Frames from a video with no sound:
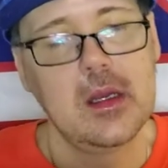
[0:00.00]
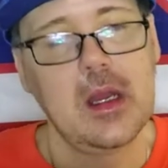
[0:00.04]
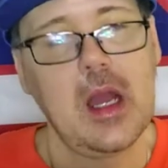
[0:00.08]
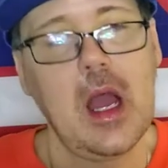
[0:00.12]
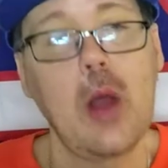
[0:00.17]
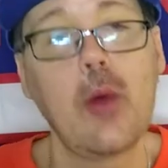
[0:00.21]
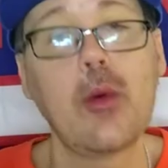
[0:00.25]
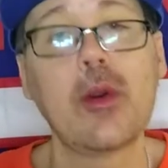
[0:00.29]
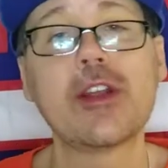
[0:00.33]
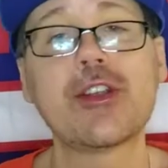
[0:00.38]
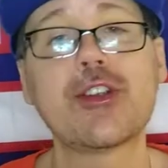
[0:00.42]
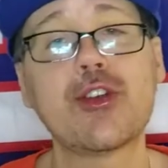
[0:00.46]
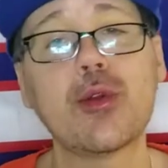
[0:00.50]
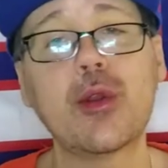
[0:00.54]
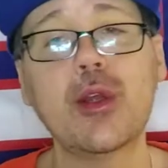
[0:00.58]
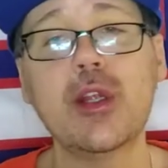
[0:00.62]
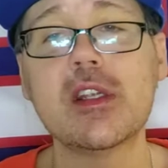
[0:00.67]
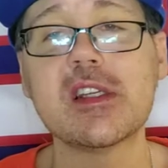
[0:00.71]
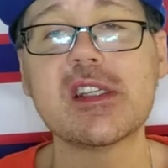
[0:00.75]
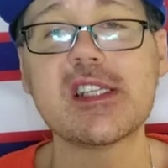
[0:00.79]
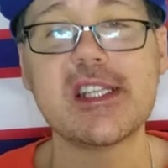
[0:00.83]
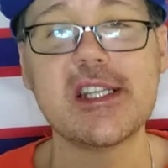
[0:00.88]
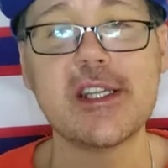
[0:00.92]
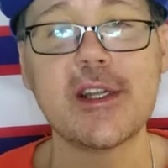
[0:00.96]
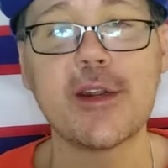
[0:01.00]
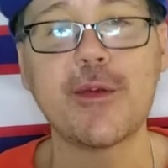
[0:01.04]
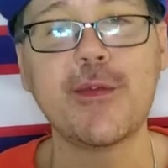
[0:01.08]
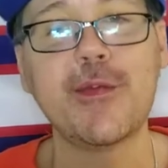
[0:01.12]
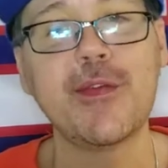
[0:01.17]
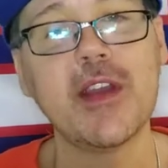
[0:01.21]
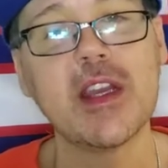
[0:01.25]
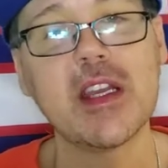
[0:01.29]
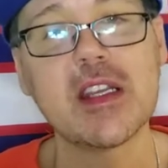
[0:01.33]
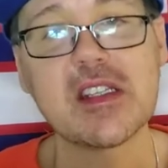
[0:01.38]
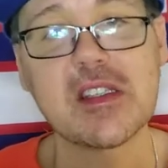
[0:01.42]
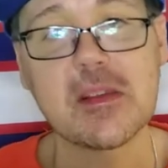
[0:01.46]
I wish you could have seen her
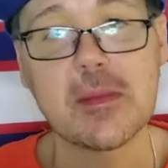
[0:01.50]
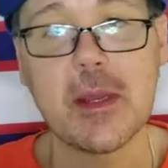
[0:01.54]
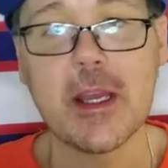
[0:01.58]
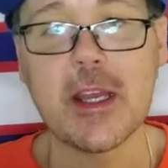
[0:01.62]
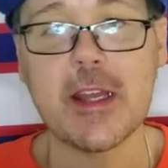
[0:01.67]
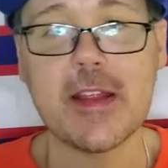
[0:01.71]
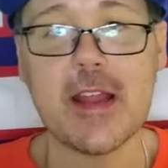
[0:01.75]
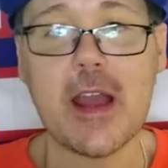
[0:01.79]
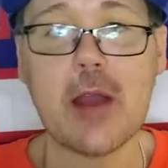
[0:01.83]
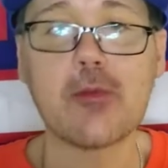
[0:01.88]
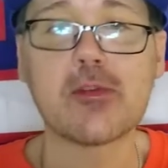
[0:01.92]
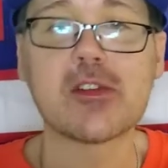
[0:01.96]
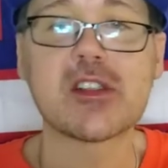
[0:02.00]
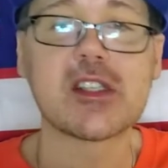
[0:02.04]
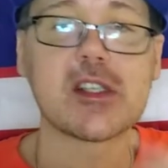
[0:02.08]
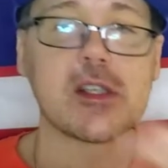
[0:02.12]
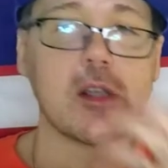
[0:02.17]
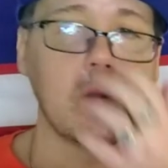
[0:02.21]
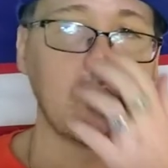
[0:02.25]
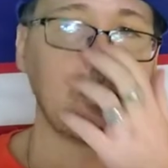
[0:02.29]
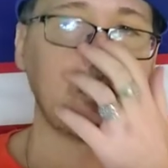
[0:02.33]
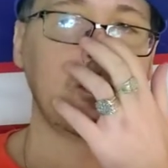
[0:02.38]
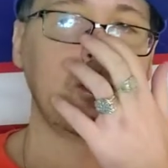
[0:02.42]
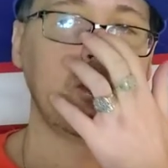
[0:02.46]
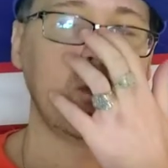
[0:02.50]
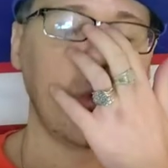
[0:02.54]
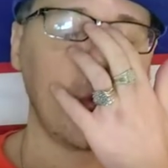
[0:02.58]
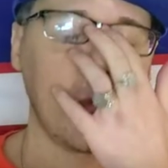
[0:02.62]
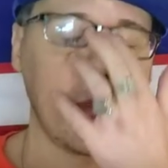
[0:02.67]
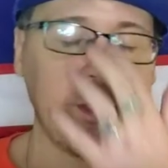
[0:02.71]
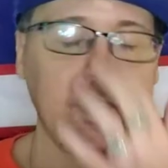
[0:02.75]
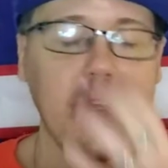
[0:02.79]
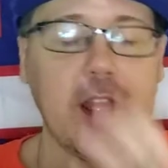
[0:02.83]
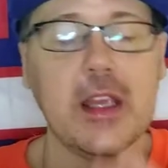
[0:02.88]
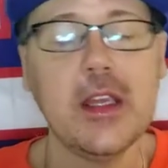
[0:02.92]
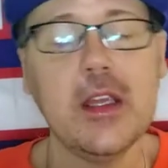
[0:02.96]
face, man. That was so cool.
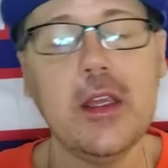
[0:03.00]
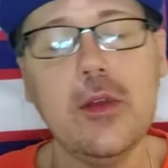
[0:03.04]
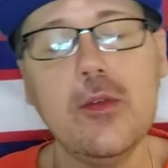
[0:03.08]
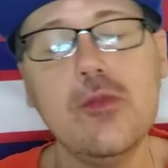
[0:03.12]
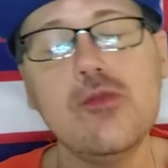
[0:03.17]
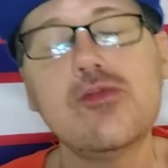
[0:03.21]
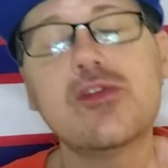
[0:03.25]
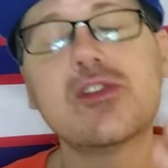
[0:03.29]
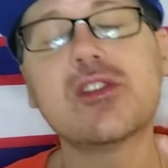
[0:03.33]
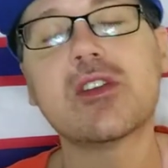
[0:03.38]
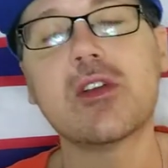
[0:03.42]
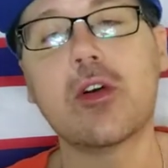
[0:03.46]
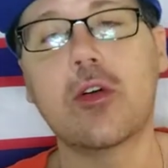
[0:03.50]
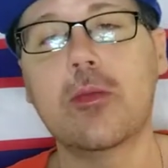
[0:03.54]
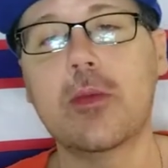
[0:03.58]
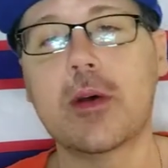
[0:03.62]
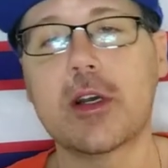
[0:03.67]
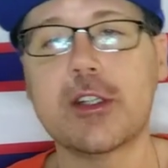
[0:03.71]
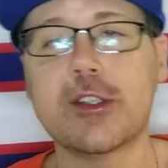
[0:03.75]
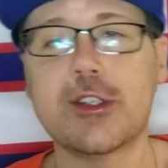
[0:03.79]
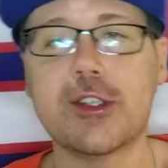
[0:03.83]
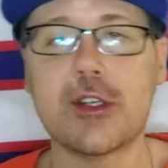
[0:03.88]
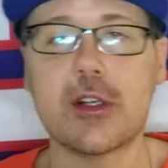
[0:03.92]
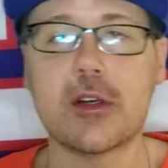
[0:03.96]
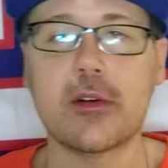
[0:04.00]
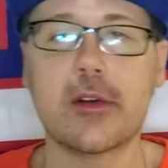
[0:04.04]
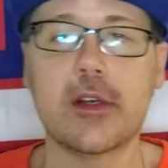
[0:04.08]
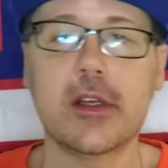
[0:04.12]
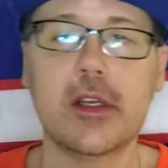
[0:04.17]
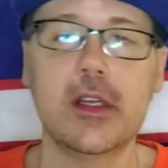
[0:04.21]
Thank you so much, Joey.